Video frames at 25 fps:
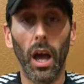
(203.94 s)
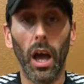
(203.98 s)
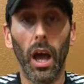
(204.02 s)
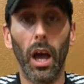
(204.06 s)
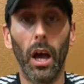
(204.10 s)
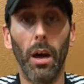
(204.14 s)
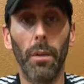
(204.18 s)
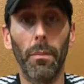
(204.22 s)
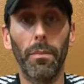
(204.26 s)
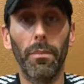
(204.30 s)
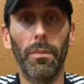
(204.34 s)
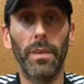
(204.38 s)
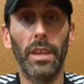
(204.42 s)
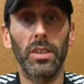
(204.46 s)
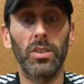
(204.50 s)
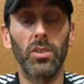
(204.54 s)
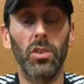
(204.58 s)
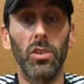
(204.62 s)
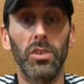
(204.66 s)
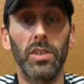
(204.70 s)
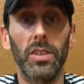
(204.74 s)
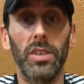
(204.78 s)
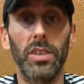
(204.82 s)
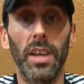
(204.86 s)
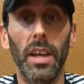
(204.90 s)
That's
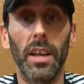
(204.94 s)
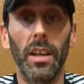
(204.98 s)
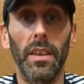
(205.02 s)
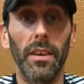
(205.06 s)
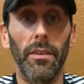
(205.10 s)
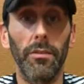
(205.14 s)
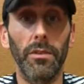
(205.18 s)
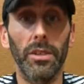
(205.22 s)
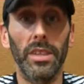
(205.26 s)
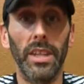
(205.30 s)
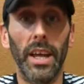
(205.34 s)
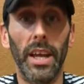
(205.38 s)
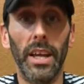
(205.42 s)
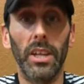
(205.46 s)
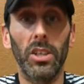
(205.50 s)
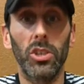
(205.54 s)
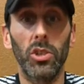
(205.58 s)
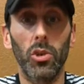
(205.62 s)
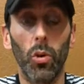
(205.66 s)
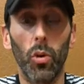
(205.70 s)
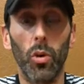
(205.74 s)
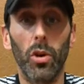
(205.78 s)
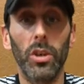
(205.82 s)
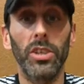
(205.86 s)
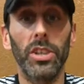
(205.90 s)
not to say that there isn't any
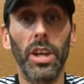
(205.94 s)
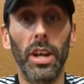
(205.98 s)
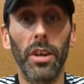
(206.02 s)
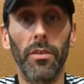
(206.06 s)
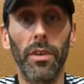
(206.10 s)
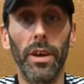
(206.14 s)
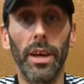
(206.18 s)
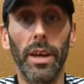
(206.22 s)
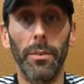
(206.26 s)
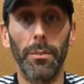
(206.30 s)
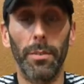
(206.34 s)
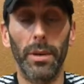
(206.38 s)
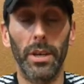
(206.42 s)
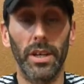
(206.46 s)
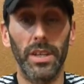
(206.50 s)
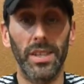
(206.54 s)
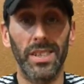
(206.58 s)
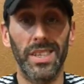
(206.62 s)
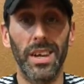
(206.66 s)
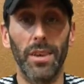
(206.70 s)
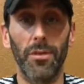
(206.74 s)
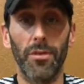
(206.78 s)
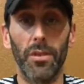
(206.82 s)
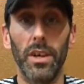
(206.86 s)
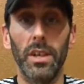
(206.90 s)
torque generated, because
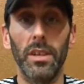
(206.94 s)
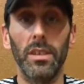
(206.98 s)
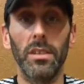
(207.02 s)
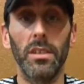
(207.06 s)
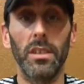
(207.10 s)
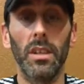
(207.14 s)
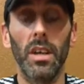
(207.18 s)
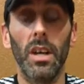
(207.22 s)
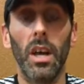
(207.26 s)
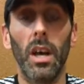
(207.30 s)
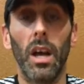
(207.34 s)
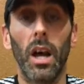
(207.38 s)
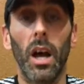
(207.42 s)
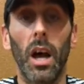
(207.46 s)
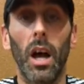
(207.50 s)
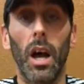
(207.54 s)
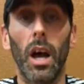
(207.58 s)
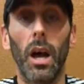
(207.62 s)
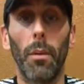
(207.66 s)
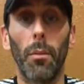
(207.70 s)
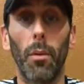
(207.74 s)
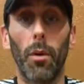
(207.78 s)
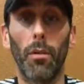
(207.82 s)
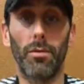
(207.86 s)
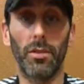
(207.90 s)
there is.
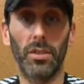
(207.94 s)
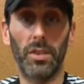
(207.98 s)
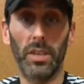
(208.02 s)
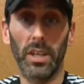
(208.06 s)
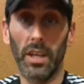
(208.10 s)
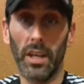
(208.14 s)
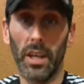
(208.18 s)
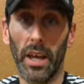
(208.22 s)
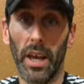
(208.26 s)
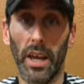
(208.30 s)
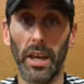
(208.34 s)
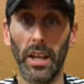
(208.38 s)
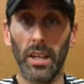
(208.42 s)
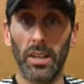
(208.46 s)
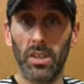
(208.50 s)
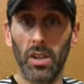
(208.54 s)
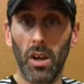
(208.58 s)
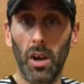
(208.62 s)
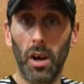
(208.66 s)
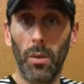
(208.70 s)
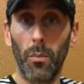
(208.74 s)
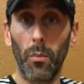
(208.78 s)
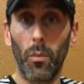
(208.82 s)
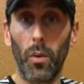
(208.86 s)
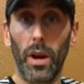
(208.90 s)
Obviously, any
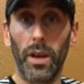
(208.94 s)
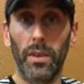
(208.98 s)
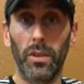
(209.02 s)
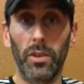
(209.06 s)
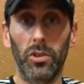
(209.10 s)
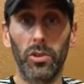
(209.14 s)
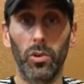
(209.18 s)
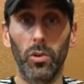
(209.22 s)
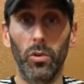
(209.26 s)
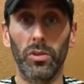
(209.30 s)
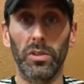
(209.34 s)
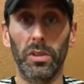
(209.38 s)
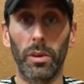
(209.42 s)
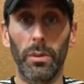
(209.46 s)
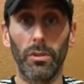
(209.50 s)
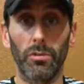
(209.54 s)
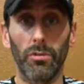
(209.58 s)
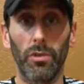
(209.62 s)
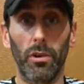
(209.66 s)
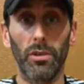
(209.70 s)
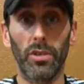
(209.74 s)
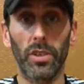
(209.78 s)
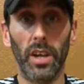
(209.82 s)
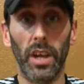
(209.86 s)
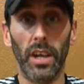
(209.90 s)
time where the torso is
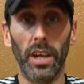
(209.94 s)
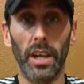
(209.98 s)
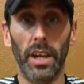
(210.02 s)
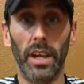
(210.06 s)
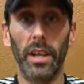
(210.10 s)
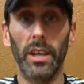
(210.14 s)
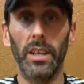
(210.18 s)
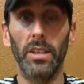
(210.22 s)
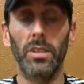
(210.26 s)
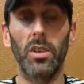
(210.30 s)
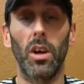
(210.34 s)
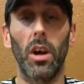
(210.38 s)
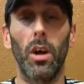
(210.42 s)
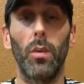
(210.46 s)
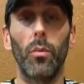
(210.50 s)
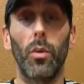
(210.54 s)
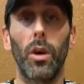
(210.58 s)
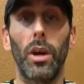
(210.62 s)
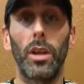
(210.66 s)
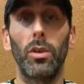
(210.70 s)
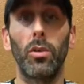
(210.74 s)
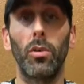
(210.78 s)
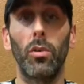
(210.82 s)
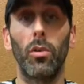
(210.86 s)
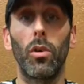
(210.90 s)
rotating, any time
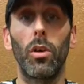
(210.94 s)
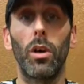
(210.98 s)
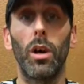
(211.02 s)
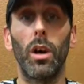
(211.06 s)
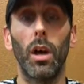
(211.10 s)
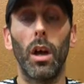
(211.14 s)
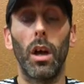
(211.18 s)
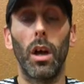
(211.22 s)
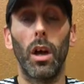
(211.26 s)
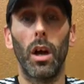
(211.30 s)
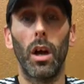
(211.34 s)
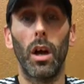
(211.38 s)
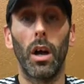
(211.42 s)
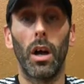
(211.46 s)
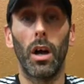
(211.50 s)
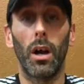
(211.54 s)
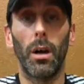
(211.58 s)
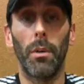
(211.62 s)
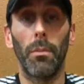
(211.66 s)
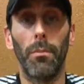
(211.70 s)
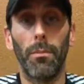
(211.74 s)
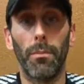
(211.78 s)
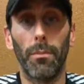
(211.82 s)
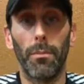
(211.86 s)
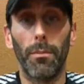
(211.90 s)
where you're
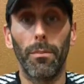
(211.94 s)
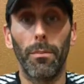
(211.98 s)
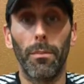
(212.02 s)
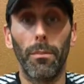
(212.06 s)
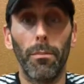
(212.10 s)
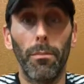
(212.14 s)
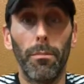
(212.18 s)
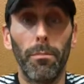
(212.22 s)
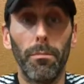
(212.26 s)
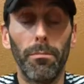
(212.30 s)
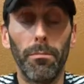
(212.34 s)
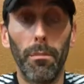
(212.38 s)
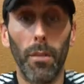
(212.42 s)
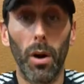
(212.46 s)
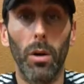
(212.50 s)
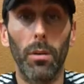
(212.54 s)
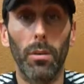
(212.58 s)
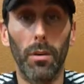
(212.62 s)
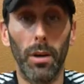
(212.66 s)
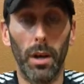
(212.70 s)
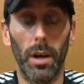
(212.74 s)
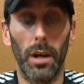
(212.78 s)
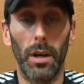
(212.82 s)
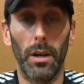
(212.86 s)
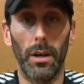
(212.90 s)

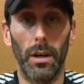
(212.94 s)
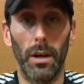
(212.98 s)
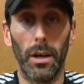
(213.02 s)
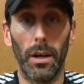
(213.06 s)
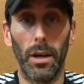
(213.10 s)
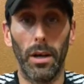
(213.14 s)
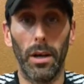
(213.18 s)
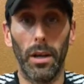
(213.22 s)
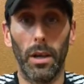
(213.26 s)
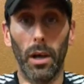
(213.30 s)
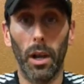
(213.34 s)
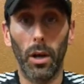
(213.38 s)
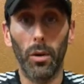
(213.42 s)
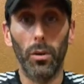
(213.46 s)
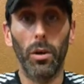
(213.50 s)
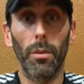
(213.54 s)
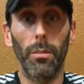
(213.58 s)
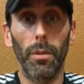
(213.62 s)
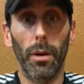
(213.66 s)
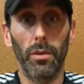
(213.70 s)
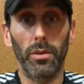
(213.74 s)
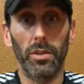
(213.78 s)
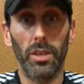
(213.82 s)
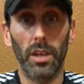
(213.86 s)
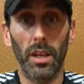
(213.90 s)

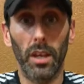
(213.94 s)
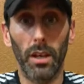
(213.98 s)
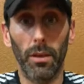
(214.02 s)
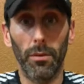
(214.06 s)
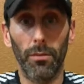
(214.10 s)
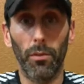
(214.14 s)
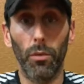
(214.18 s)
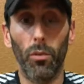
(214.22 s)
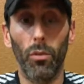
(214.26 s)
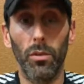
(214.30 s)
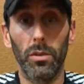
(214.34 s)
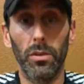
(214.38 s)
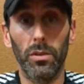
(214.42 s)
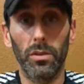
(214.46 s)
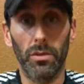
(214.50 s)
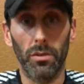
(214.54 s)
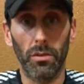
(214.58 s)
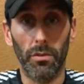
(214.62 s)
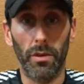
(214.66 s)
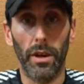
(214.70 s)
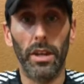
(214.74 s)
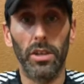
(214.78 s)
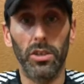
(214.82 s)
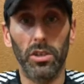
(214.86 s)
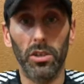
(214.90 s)
locomoting in a forward
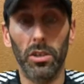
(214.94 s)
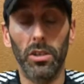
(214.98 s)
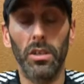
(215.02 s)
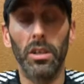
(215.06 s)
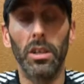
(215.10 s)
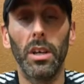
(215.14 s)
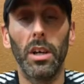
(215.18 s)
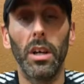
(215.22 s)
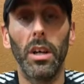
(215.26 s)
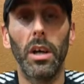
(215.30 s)
direction,